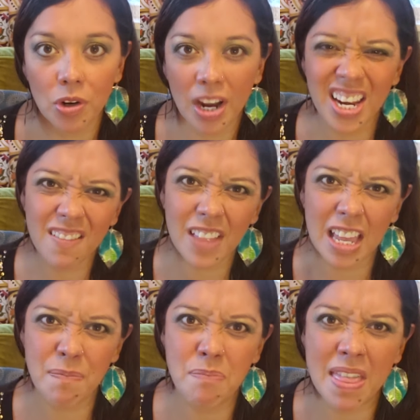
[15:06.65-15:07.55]
They're kind of
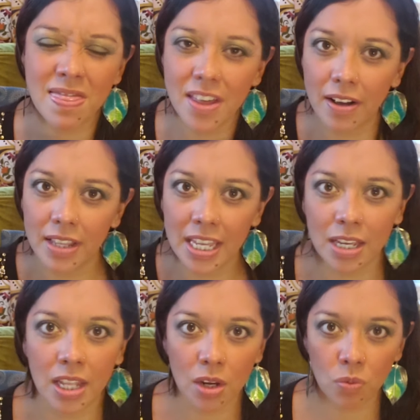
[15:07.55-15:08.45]
like mentholy
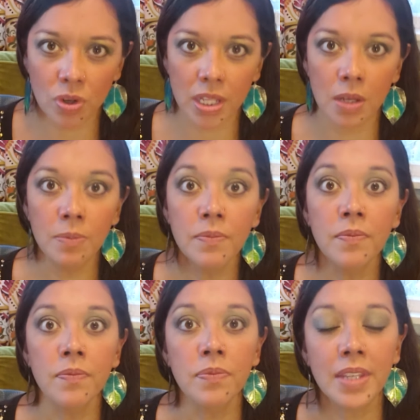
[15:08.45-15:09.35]
and like really
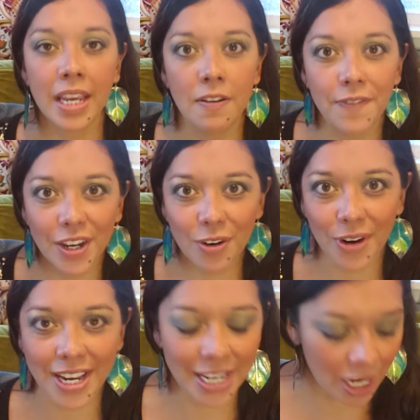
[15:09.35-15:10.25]

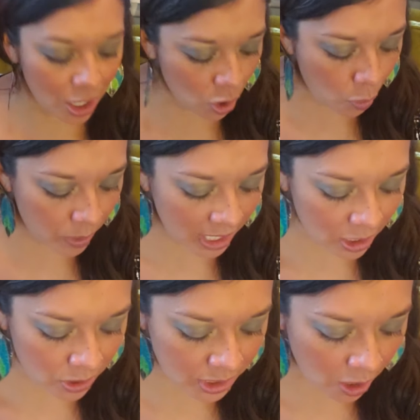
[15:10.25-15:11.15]
invigorating and opening
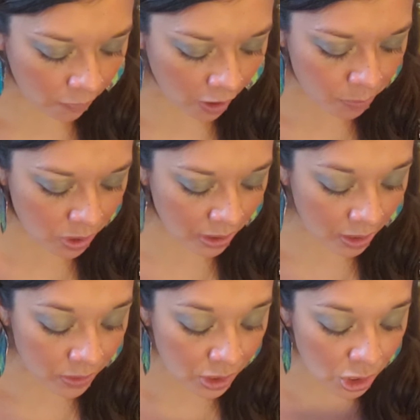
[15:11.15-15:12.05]
yourself up. You can
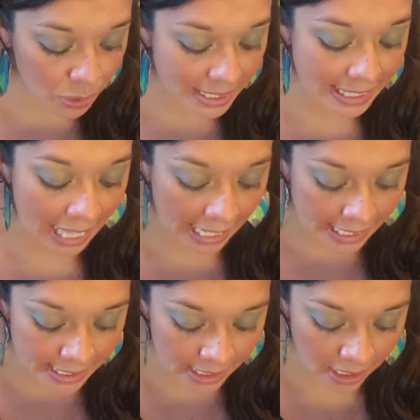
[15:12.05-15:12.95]
also use
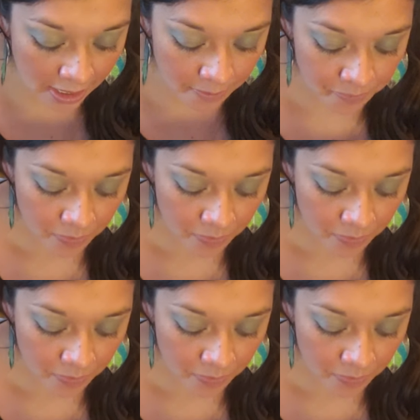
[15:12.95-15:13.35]
legacy,